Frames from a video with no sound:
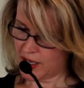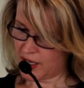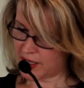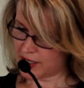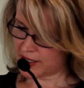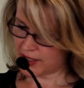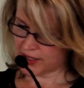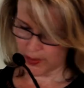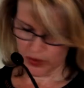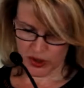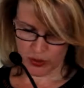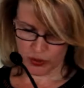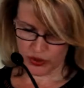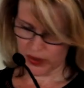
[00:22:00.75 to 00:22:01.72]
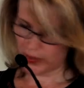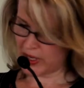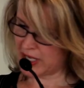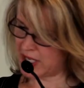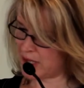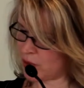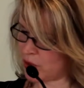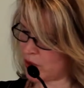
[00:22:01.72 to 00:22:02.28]
acceptable
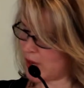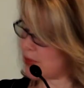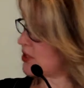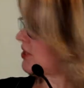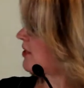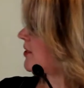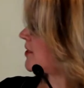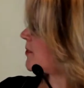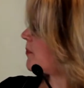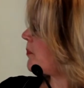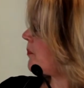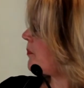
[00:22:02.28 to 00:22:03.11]
spending parameters.